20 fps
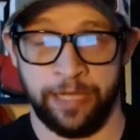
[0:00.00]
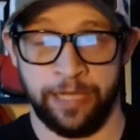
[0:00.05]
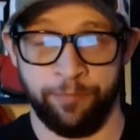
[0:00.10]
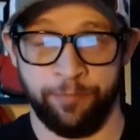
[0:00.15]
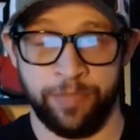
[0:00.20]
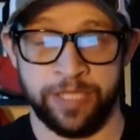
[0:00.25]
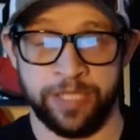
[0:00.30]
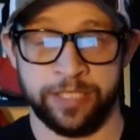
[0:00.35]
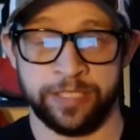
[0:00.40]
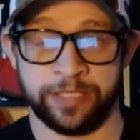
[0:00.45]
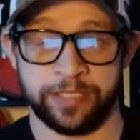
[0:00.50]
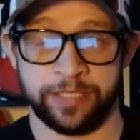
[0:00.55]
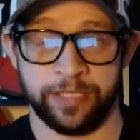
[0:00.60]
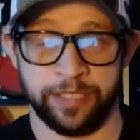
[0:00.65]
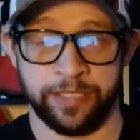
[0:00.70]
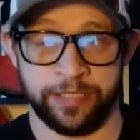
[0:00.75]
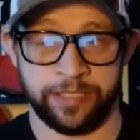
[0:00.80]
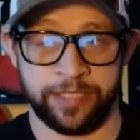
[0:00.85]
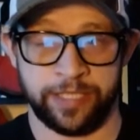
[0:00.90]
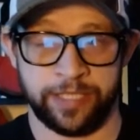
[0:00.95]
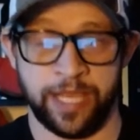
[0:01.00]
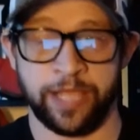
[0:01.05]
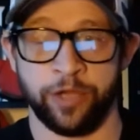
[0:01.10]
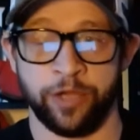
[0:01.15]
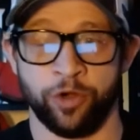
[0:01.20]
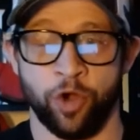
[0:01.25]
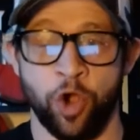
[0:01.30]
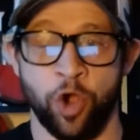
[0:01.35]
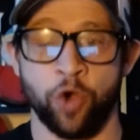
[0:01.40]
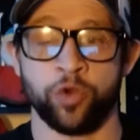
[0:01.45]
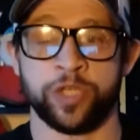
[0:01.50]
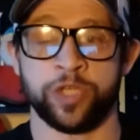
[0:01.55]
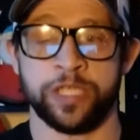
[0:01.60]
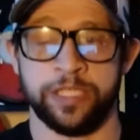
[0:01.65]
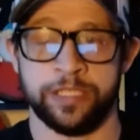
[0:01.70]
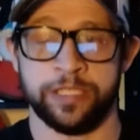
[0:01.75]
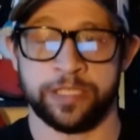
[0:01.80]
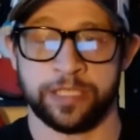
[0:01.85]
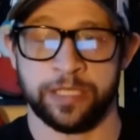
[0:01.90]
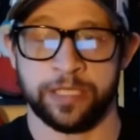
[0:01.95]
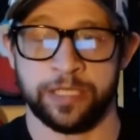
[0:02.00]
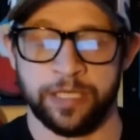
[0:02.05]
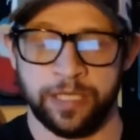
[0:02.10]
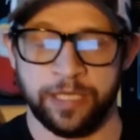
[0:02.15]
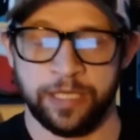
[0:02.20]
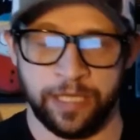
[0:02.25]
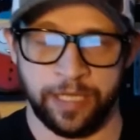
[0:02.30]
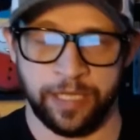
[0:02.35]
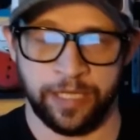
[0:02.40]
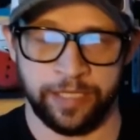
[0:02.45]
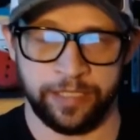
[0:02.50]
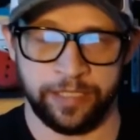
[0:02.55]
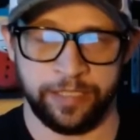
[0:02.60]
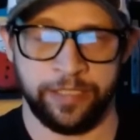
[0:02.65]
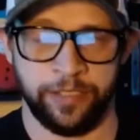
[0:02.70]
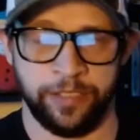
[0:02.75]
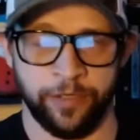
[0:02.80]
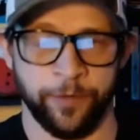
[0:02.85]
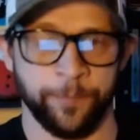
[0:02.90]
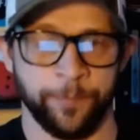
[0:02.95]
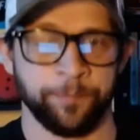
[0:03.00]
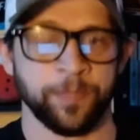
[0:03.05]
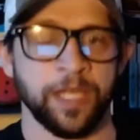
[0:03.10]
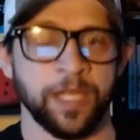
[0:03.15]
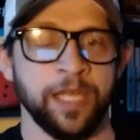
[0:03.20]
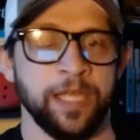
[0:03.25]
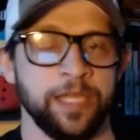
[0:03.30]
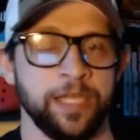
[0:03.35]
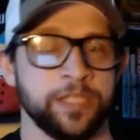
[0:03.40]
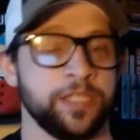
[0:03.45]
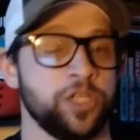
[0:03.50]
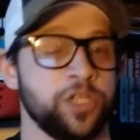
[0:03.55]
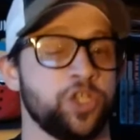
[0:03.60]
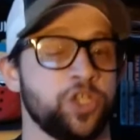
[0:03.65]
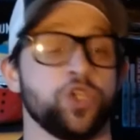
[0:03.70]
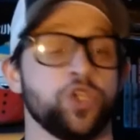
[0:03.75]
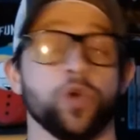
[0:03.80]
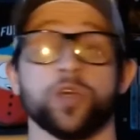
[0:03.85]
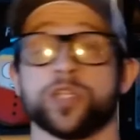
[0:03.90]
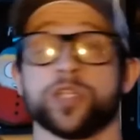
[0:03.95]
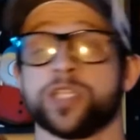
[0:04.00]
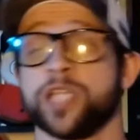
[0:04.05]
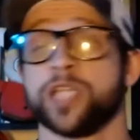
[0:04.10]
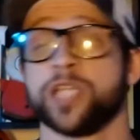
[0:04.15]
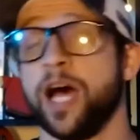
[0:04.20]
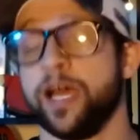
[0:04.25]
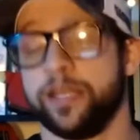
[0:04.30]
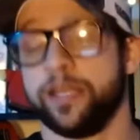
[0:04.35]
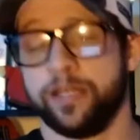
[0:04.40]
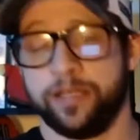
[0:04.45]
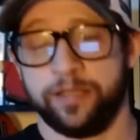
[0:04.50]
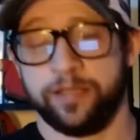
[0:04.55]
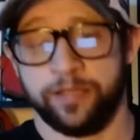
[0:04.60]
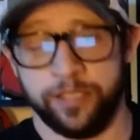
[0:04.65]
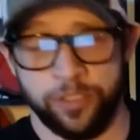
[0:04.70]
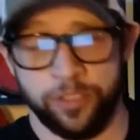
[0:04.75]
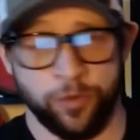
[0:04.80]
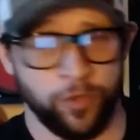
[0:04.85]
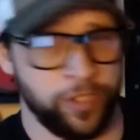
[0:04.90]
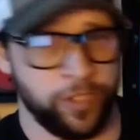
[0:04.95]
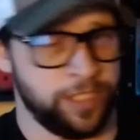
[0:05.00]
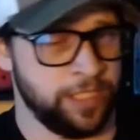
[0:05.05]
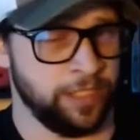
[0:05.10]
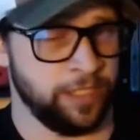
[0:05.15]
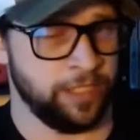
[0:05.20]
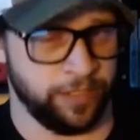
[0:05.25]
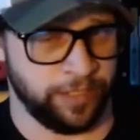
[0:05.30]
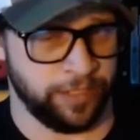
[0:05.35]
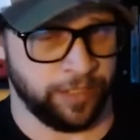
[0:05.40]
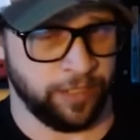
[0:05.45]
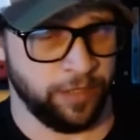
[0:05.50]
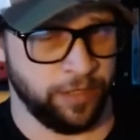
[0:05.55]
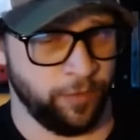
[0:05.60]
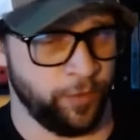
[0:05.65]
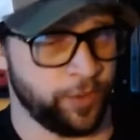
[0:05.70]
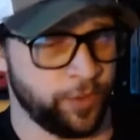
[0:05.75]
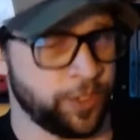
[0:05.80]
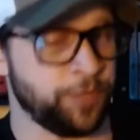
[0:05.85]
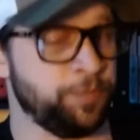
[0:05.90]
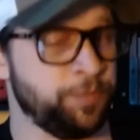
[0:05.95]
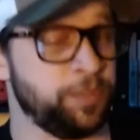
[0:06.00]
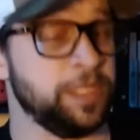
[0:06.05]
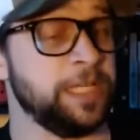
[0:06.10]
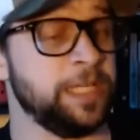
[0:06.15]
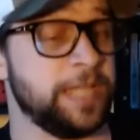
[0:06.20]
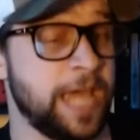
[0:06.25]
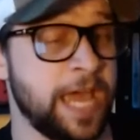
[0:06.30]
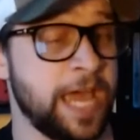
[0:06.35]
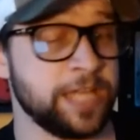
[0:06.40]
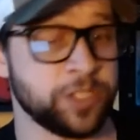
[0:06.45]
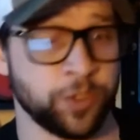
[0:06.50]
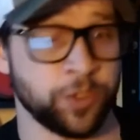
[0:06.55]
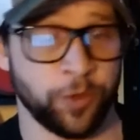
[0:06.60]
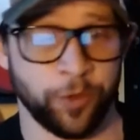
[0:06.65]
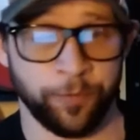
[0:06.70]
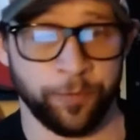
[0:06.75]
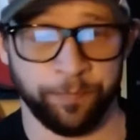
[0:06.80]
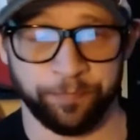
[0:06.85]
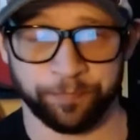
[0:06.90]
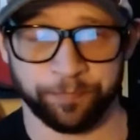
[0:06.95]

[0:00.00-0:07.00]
Ms. Sayer-Oki's here, is a sure sign that you are dealing with a complete asshole.